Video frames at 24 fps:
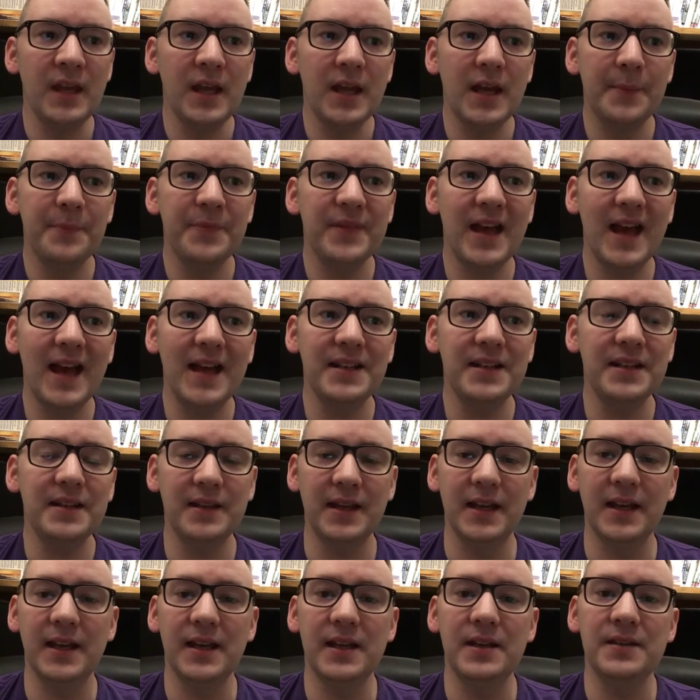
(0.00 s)
The handy
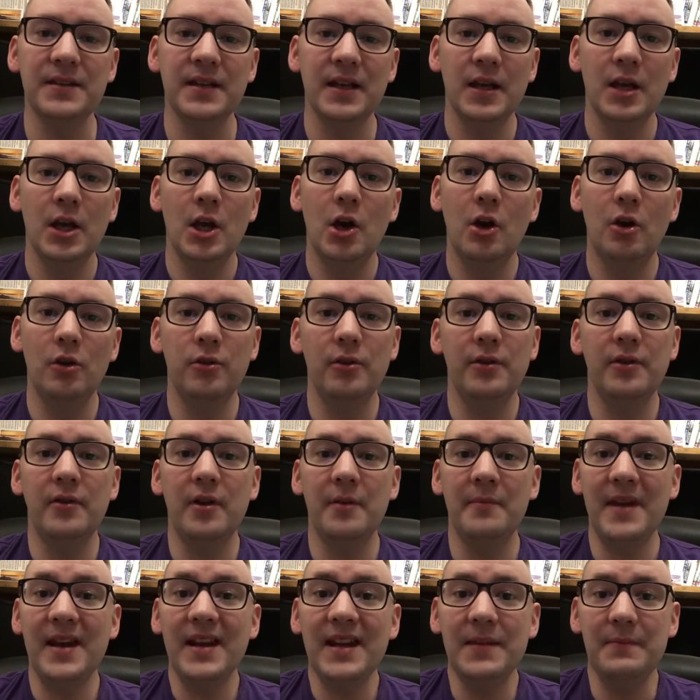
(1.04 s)
thing is, although there
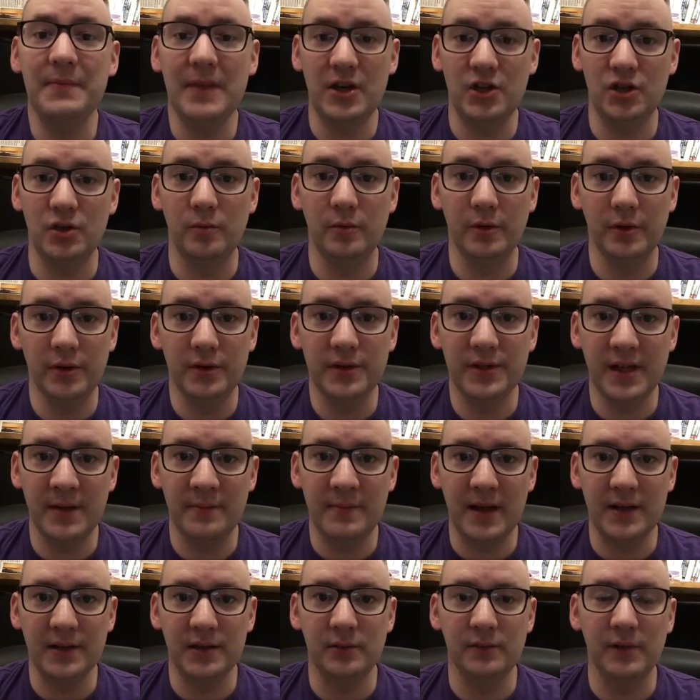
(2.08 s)
are many measure words
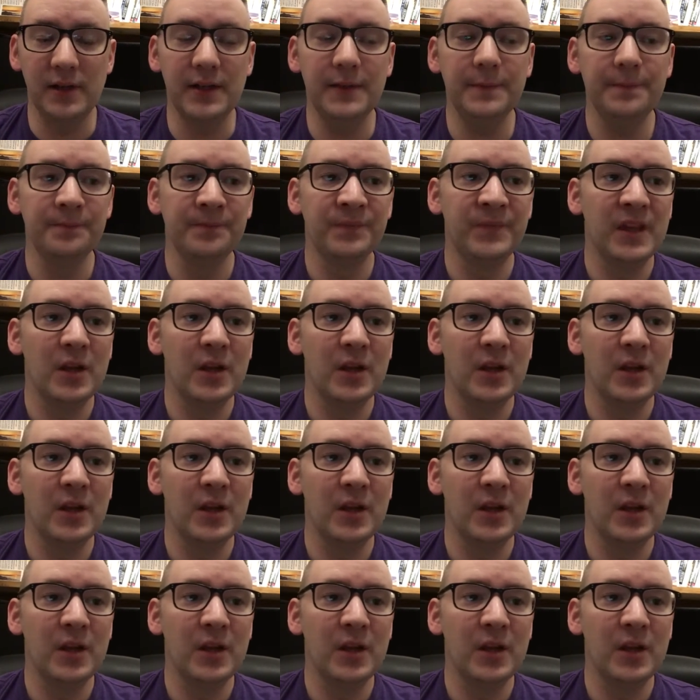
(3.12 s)
in Mandarin,